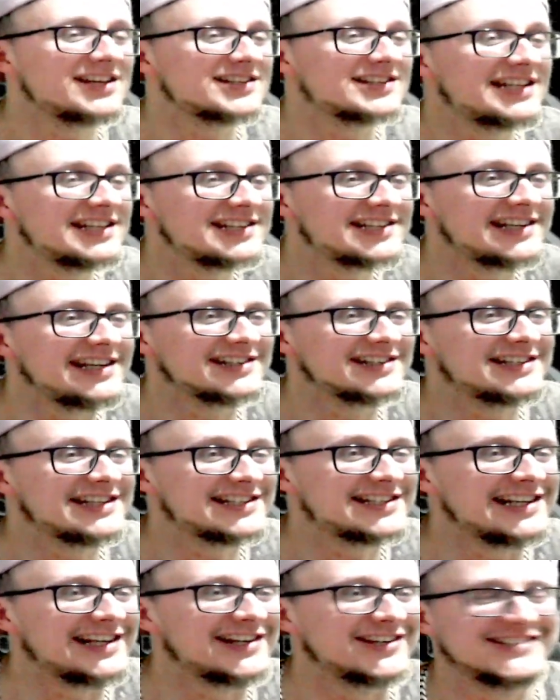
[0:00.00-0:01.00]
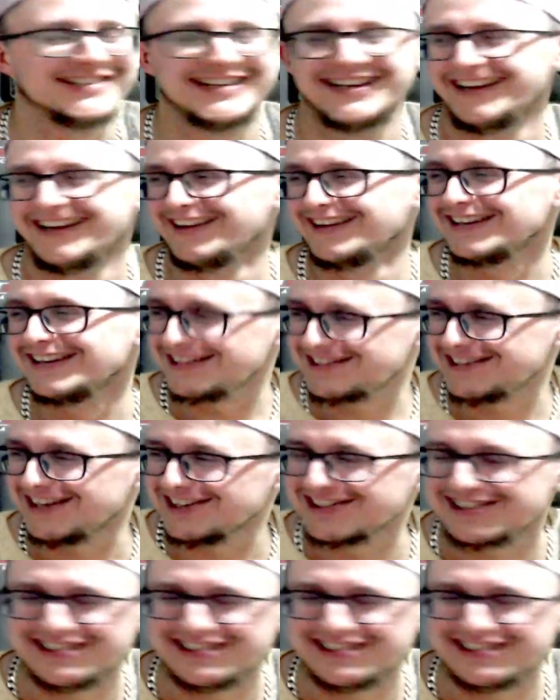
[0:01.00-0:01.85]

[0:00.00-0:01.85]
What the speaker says: Did he see us? Did he see us? Did he see us?